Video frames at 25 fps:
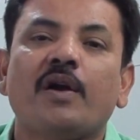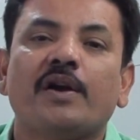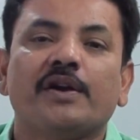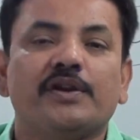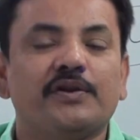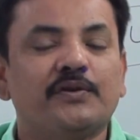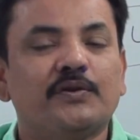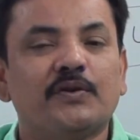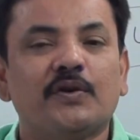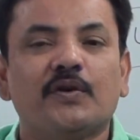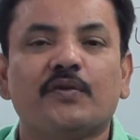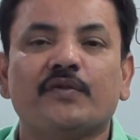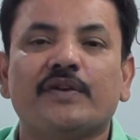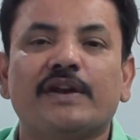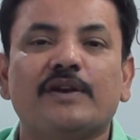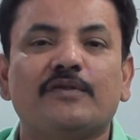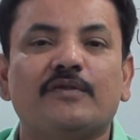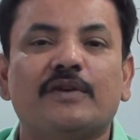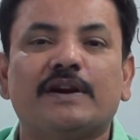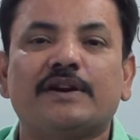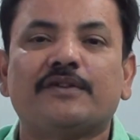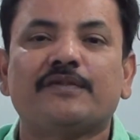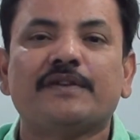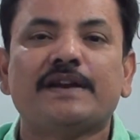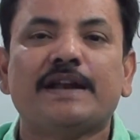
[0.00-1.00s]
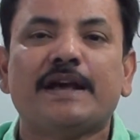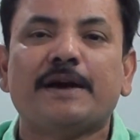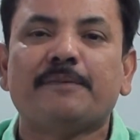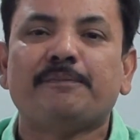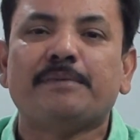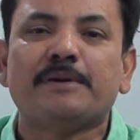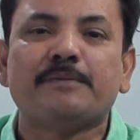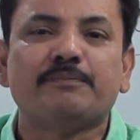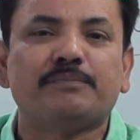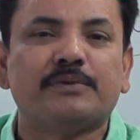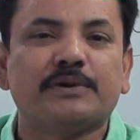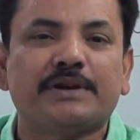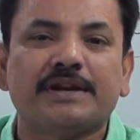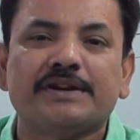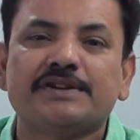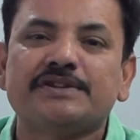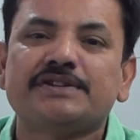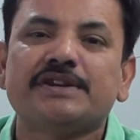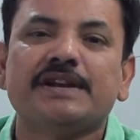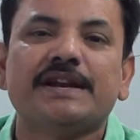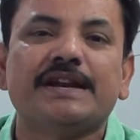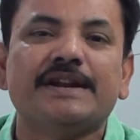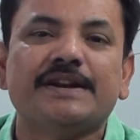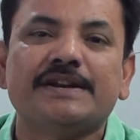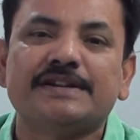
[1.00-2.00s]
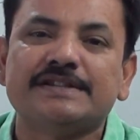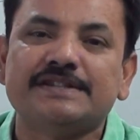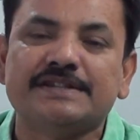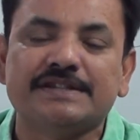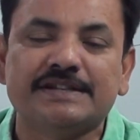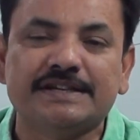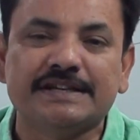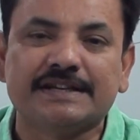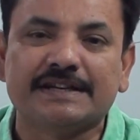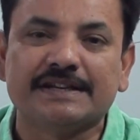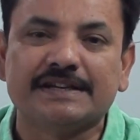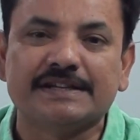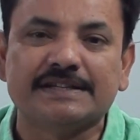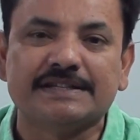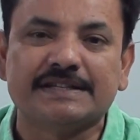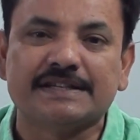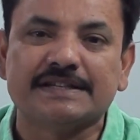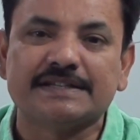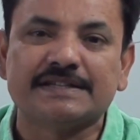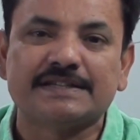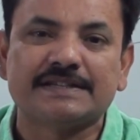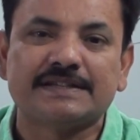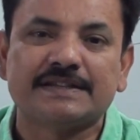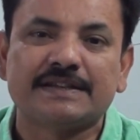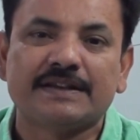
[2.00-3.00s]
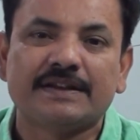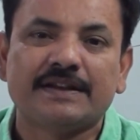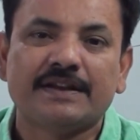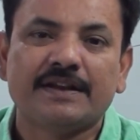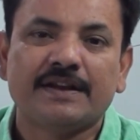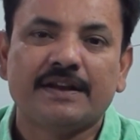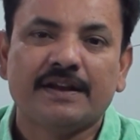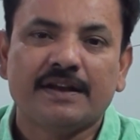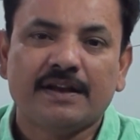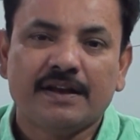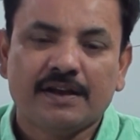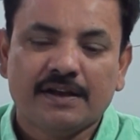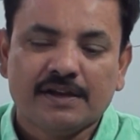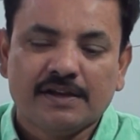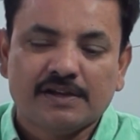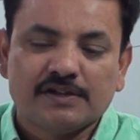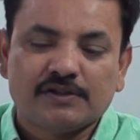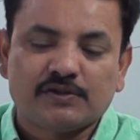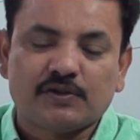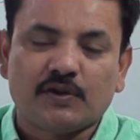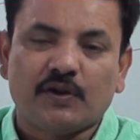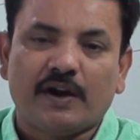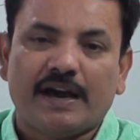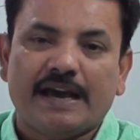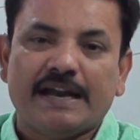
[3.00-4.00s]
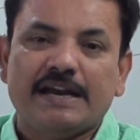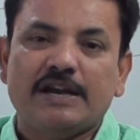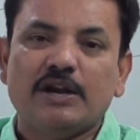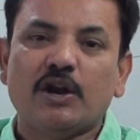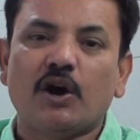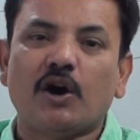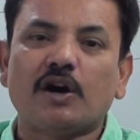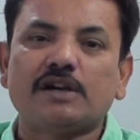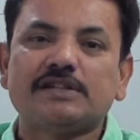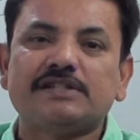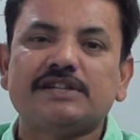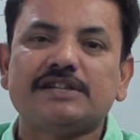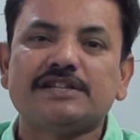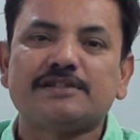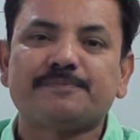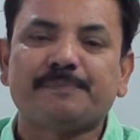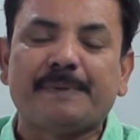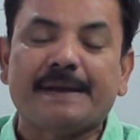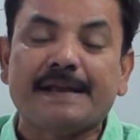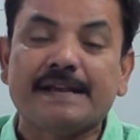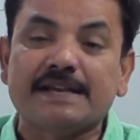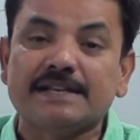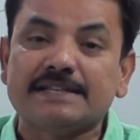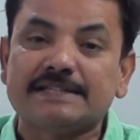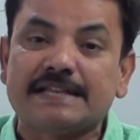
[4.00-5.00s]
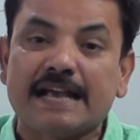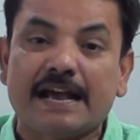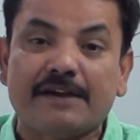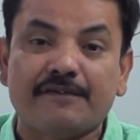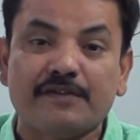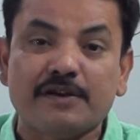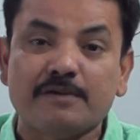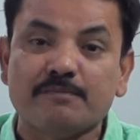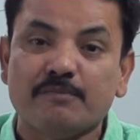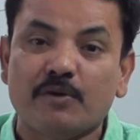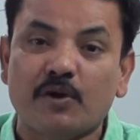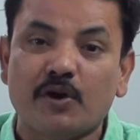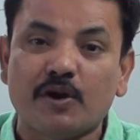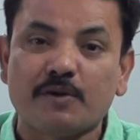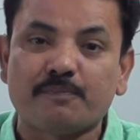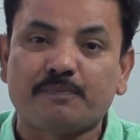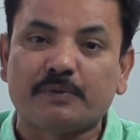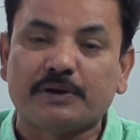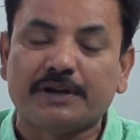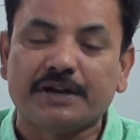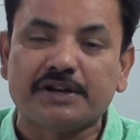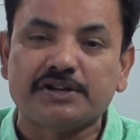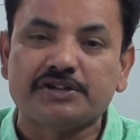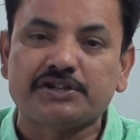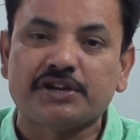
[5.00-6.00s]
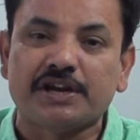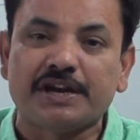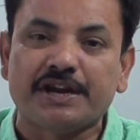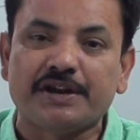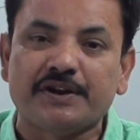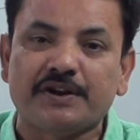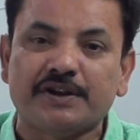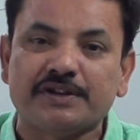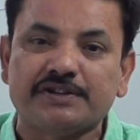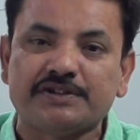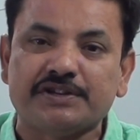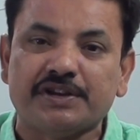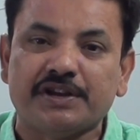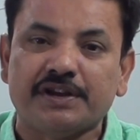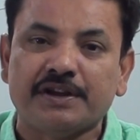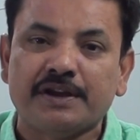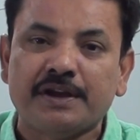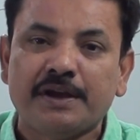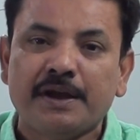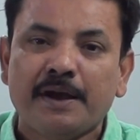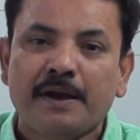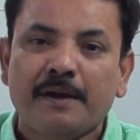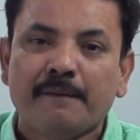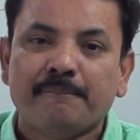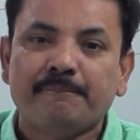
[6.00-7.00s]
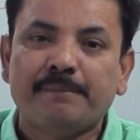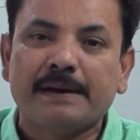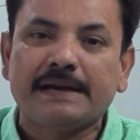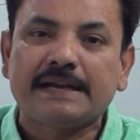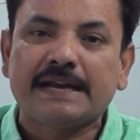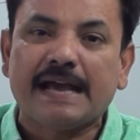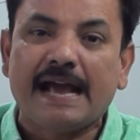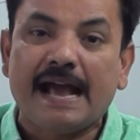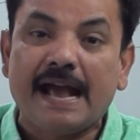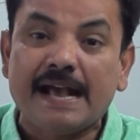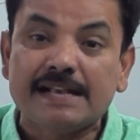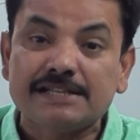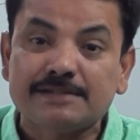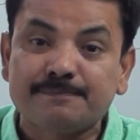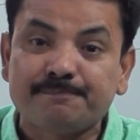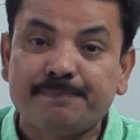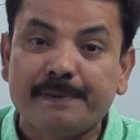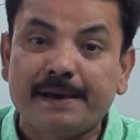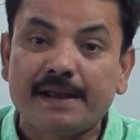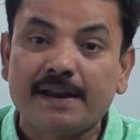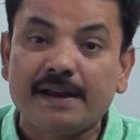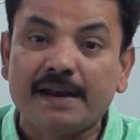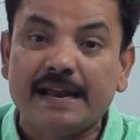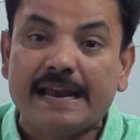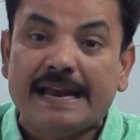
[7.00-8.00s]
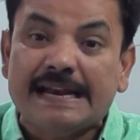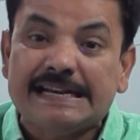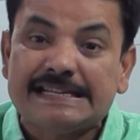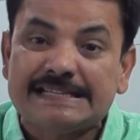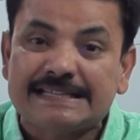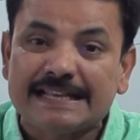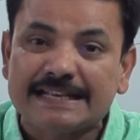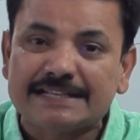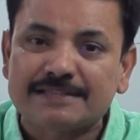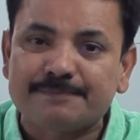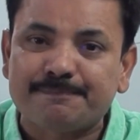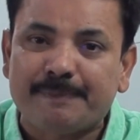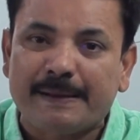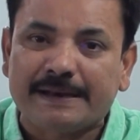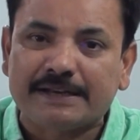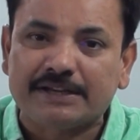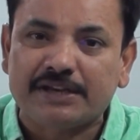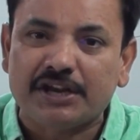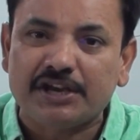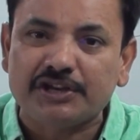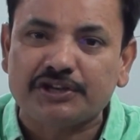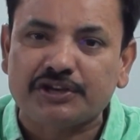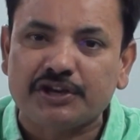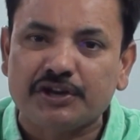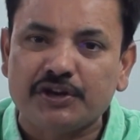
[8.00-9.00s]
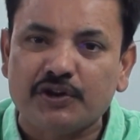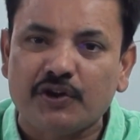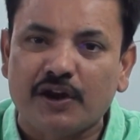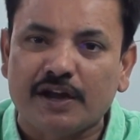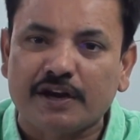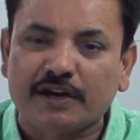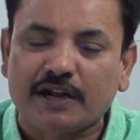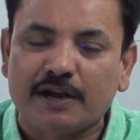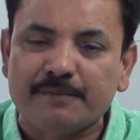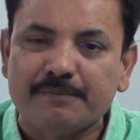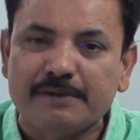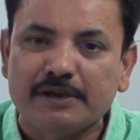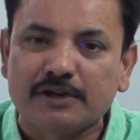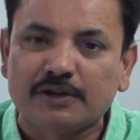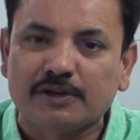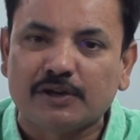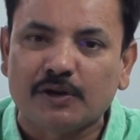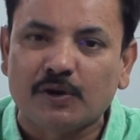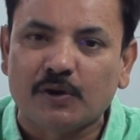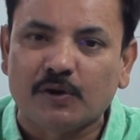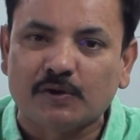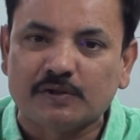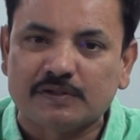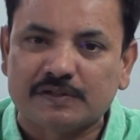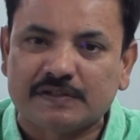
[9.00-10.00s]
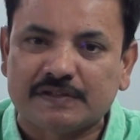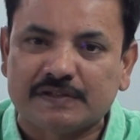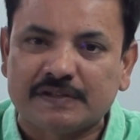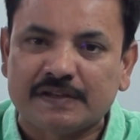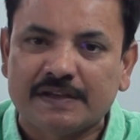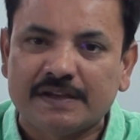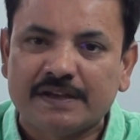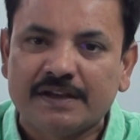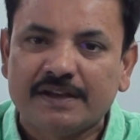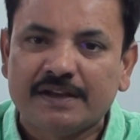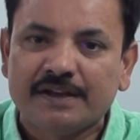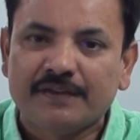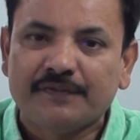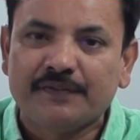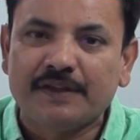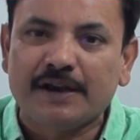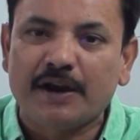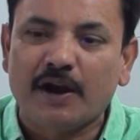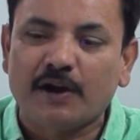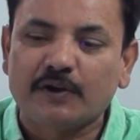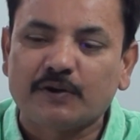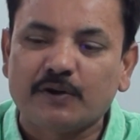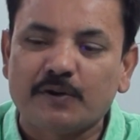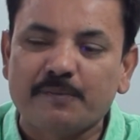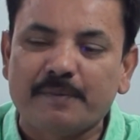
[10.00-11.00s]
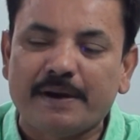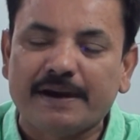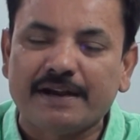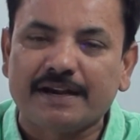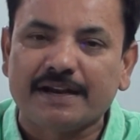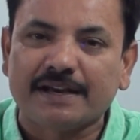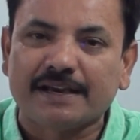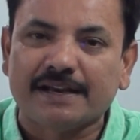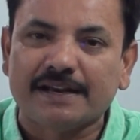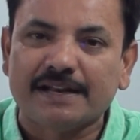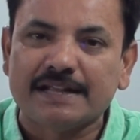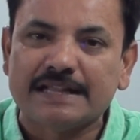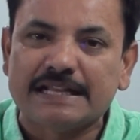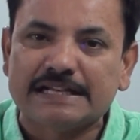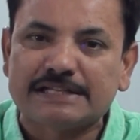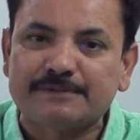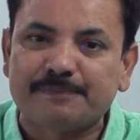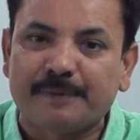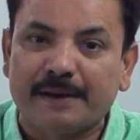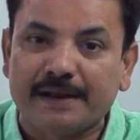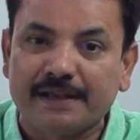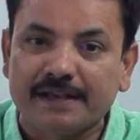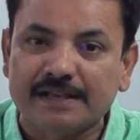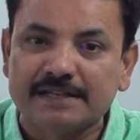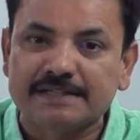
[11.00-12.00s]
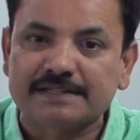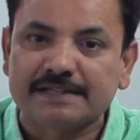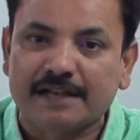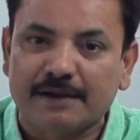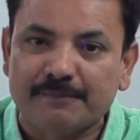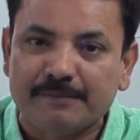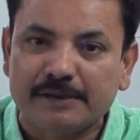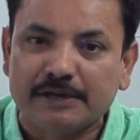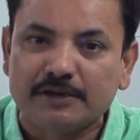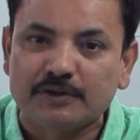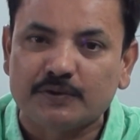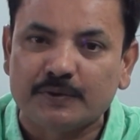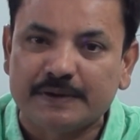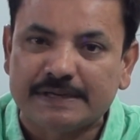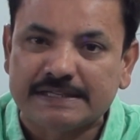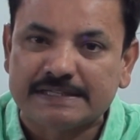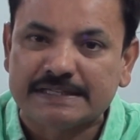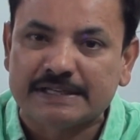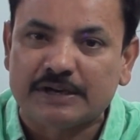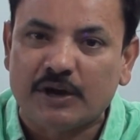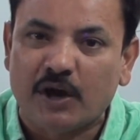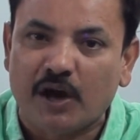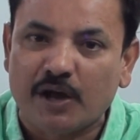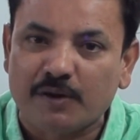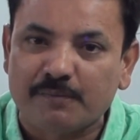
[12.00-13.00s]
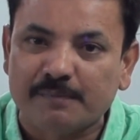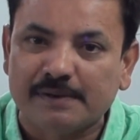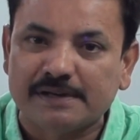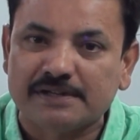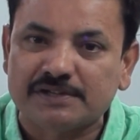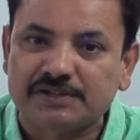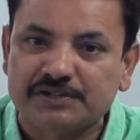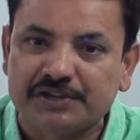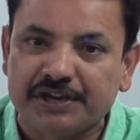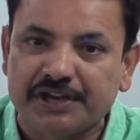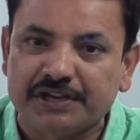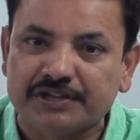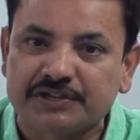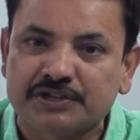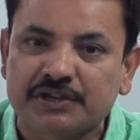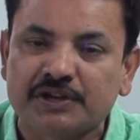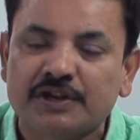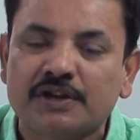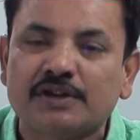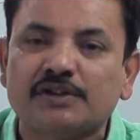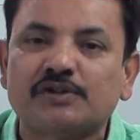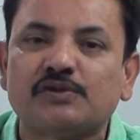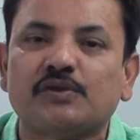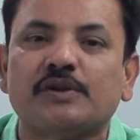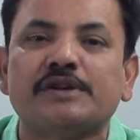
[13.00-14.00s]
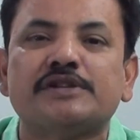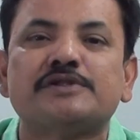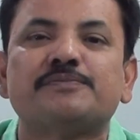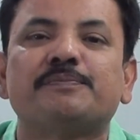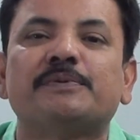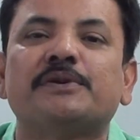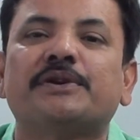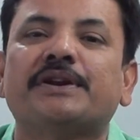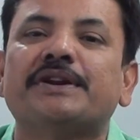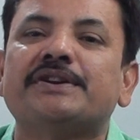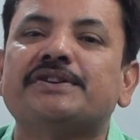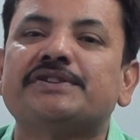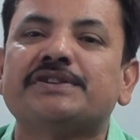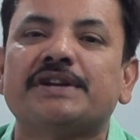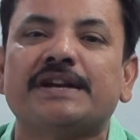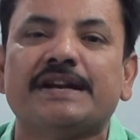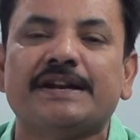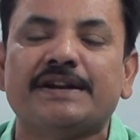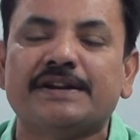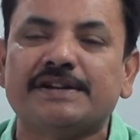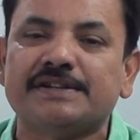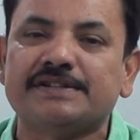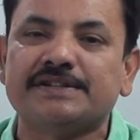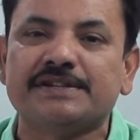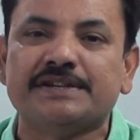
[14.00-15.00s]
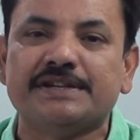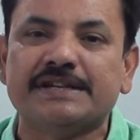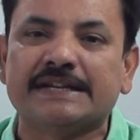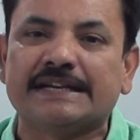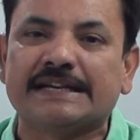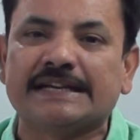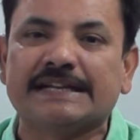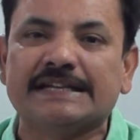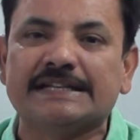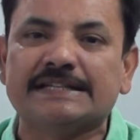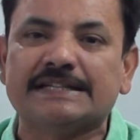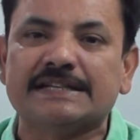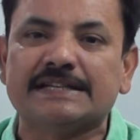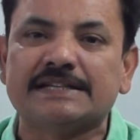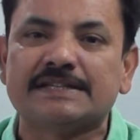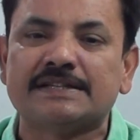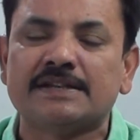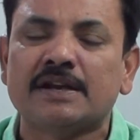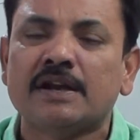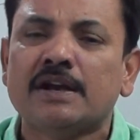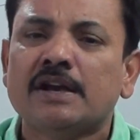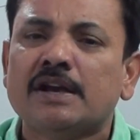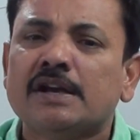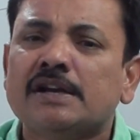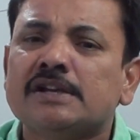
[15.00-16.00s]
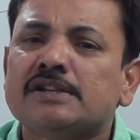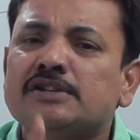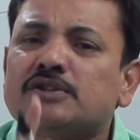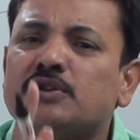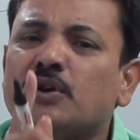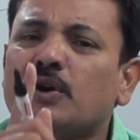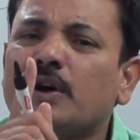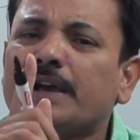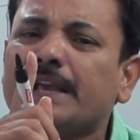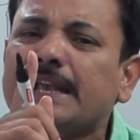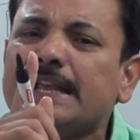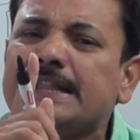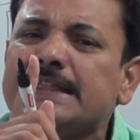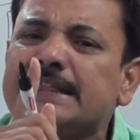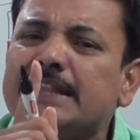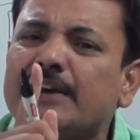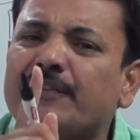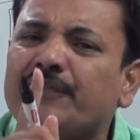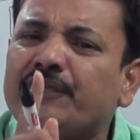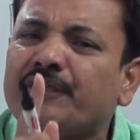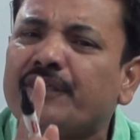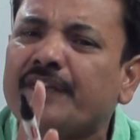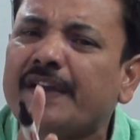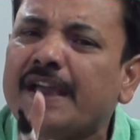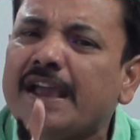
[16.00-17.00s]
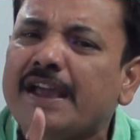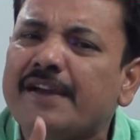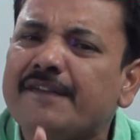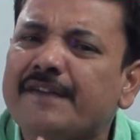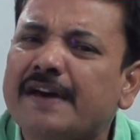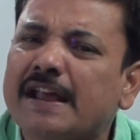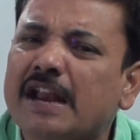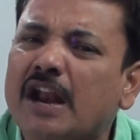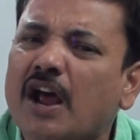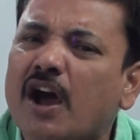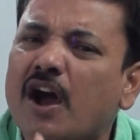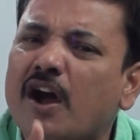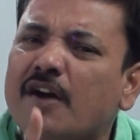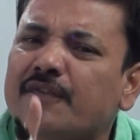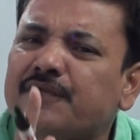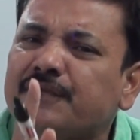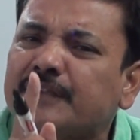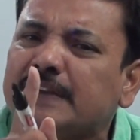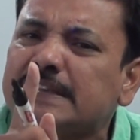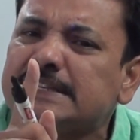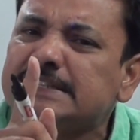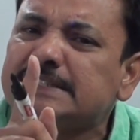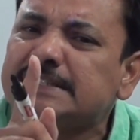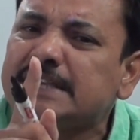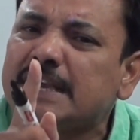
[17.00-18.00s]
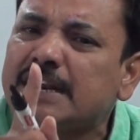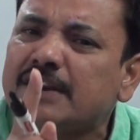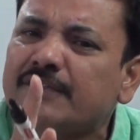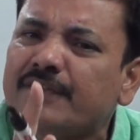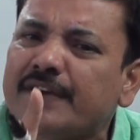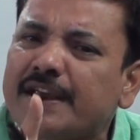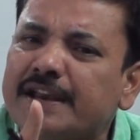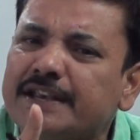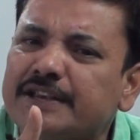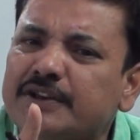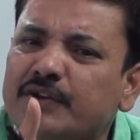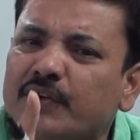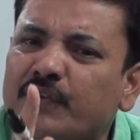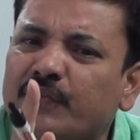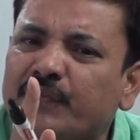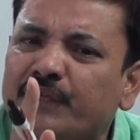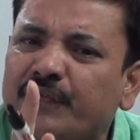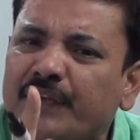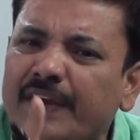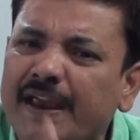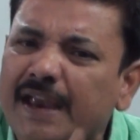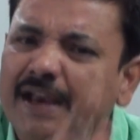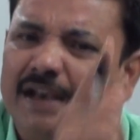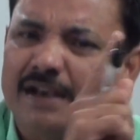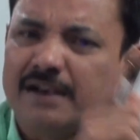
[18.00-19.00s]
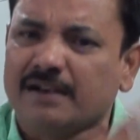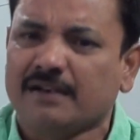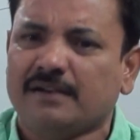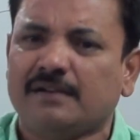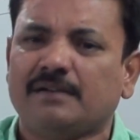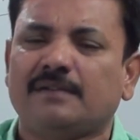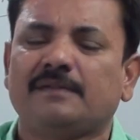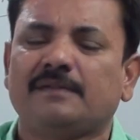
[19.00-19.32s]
you know well what will happen, potential energy decreases. So enlarged spring is having more potential energy, but as per its expectation you are coming close, then automatically the spring is coming to its normal stage, so its potential energy decreases. So in the favor of conservative field,